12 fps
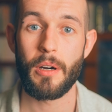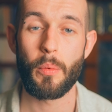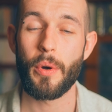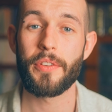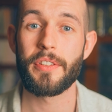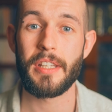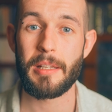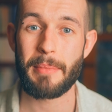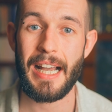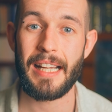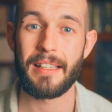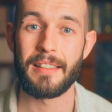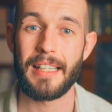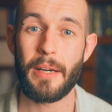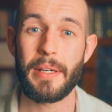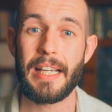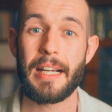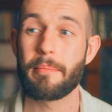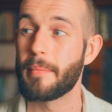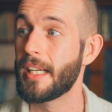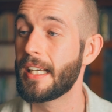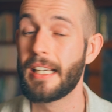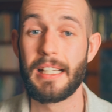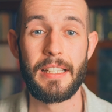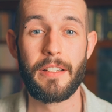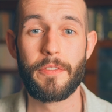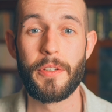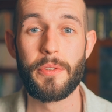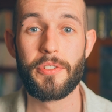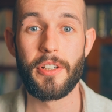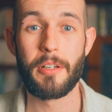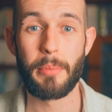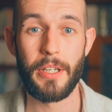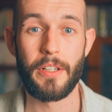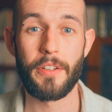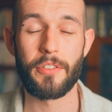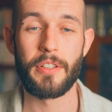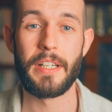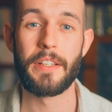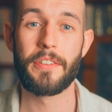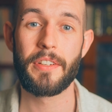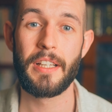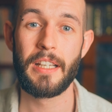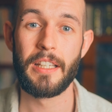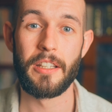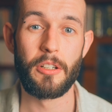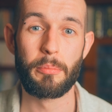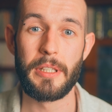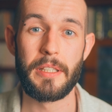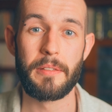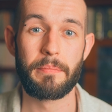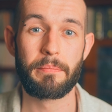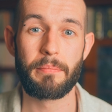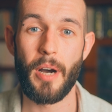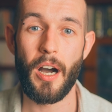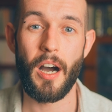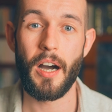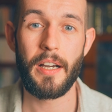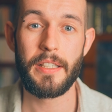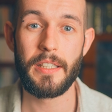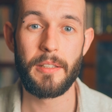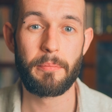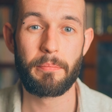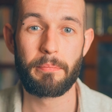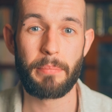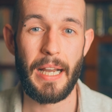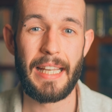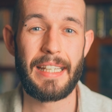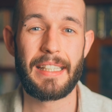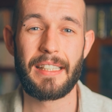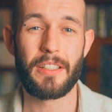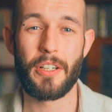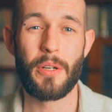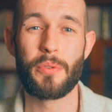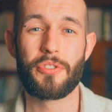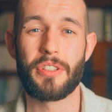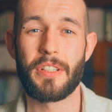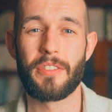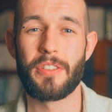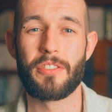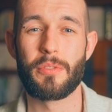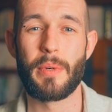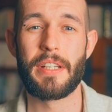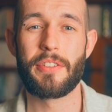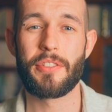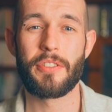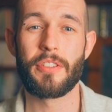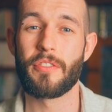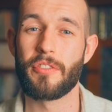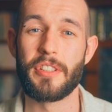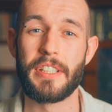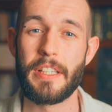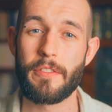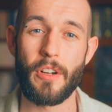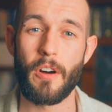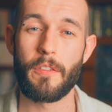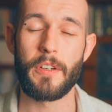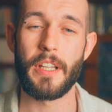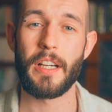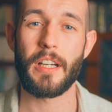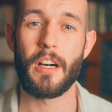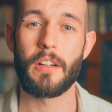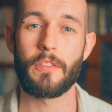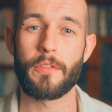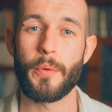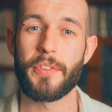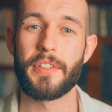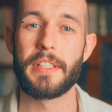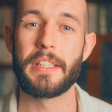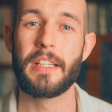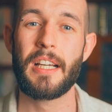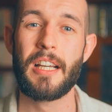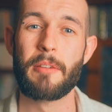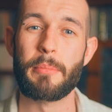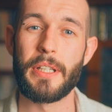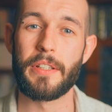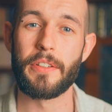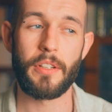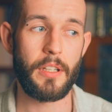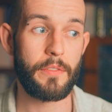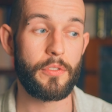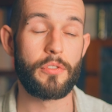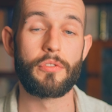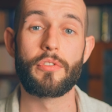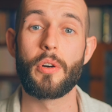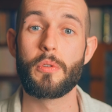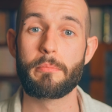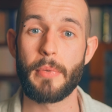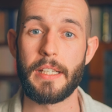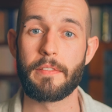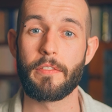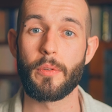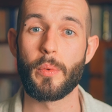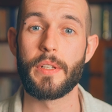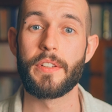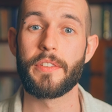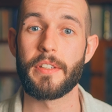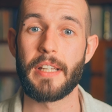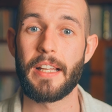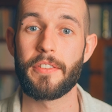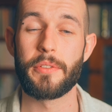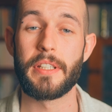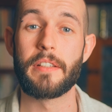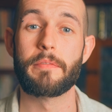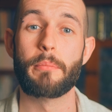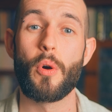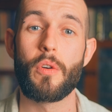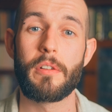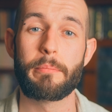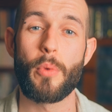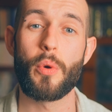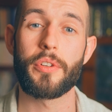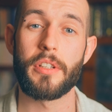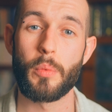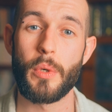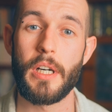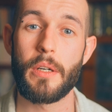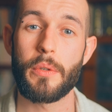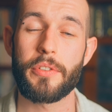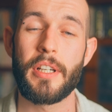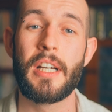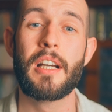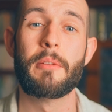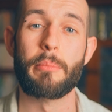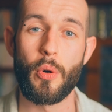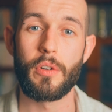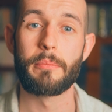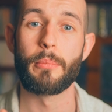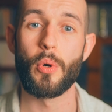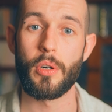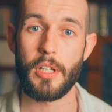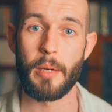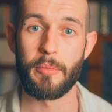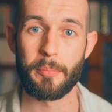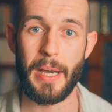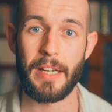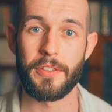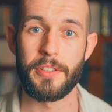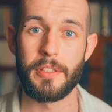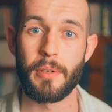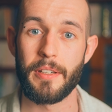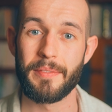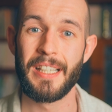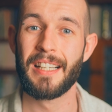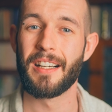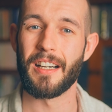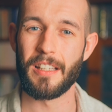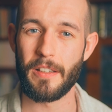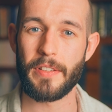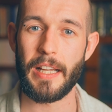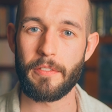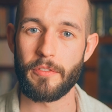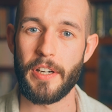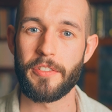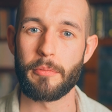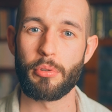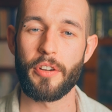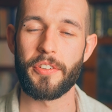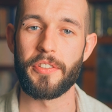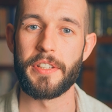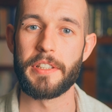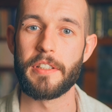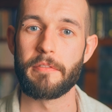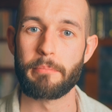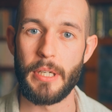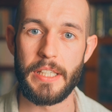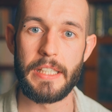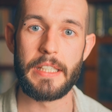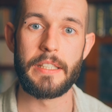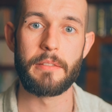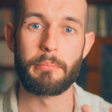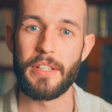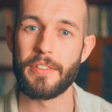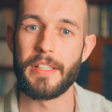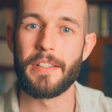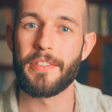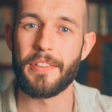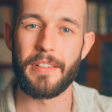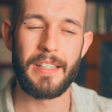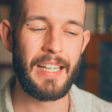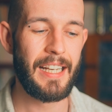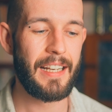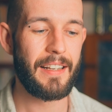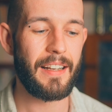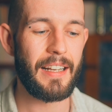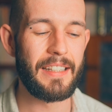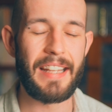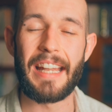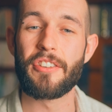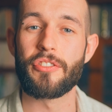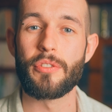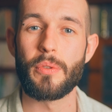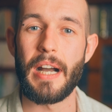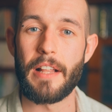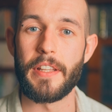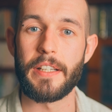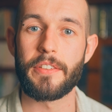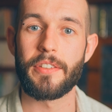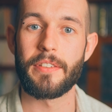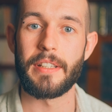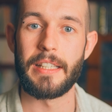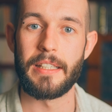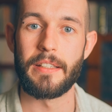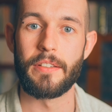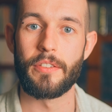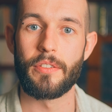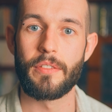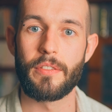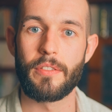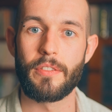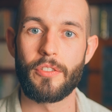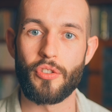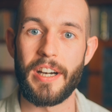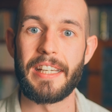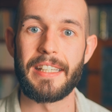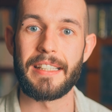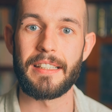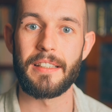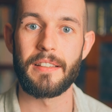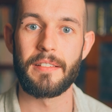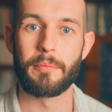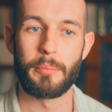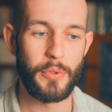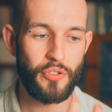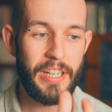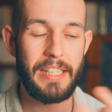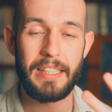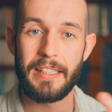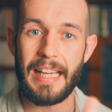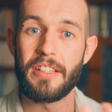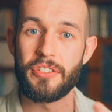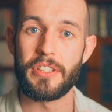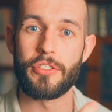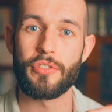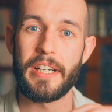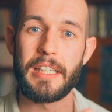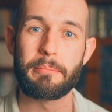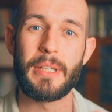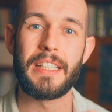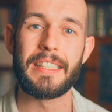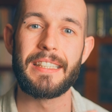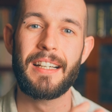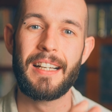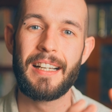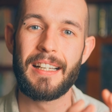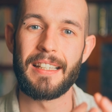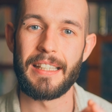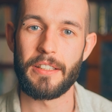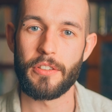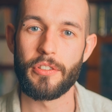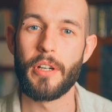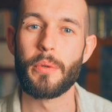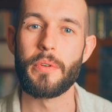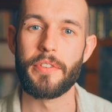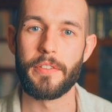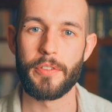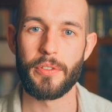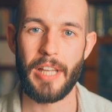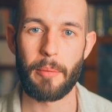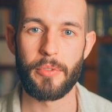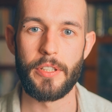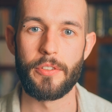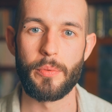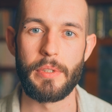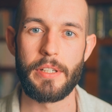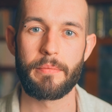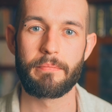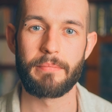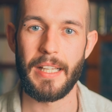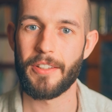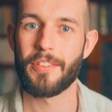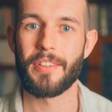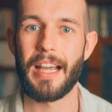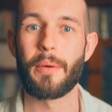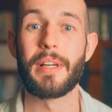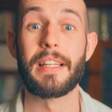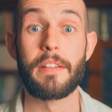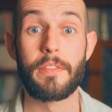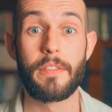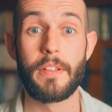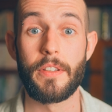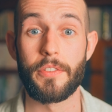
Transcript: I wasn't the man. Now I am. In the future, by God's grace, there'll be higher paying coaching situations for a different offer that I can't foresee because I'll have grown my influence, and as you give more and more to the world, more and more comes back to you. I, I love that reciprocity of money and business and intentional ethics in trading. Trading energies, trading money. It grows if you're tapped into it. That's how I live.